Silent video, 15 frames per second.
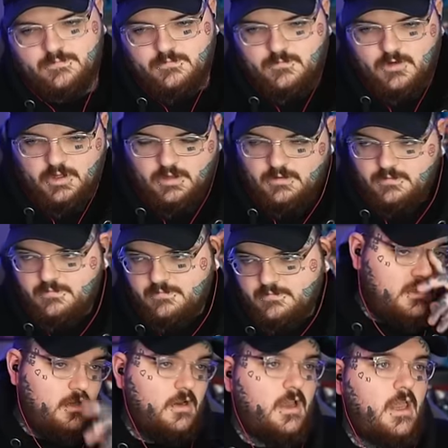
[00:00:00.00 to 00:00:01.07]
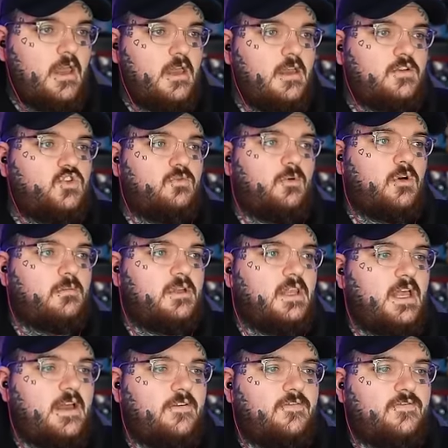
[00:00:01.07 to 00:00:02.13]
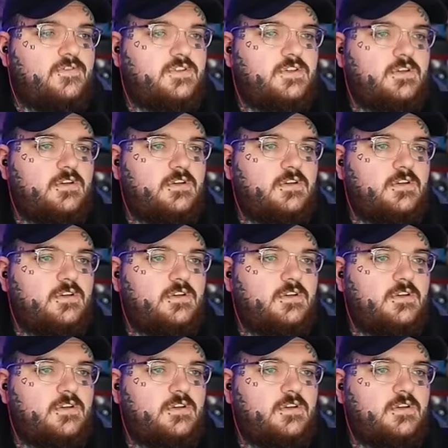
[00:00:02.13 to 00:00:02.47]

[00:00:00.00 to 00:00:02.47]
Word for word: brilliant. Okay, two Pokemon left.